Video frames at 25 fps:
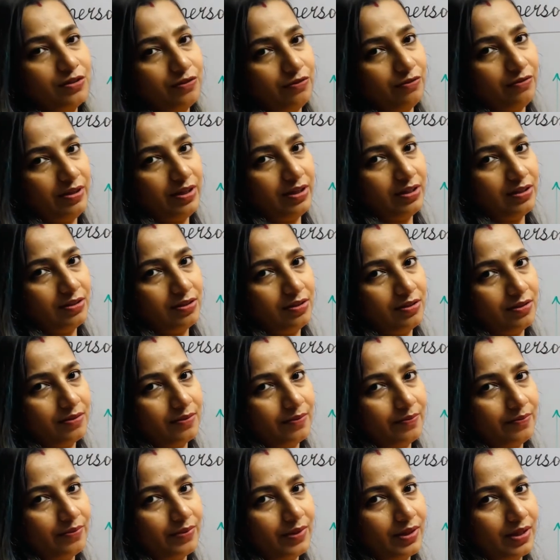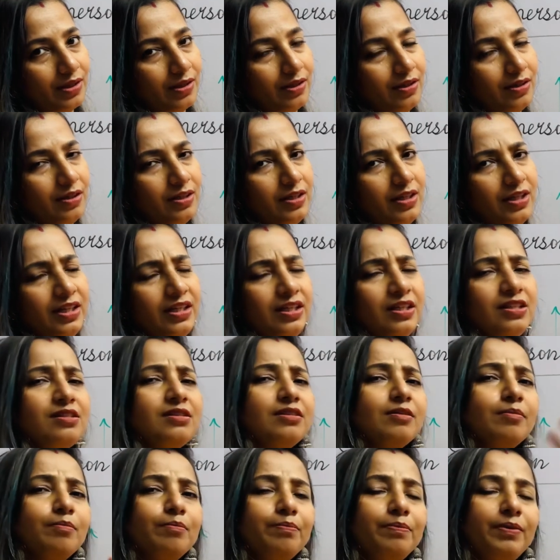effect. In a
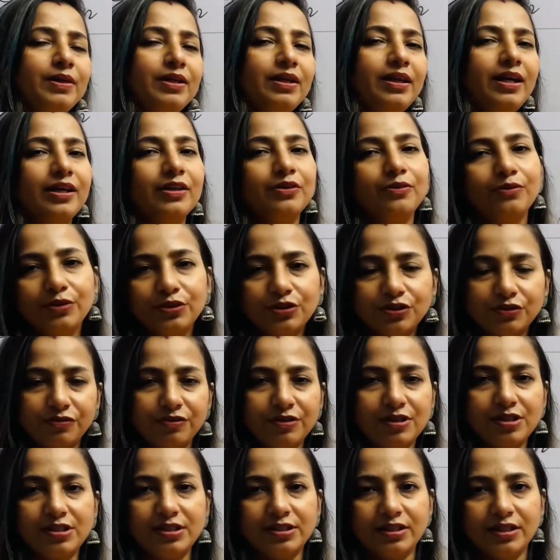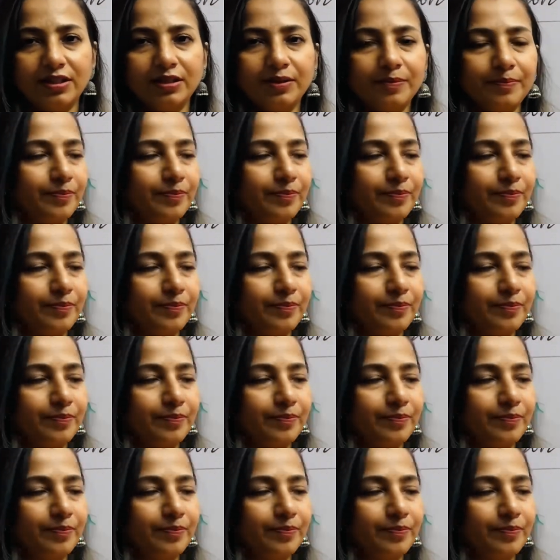simple language, if I say,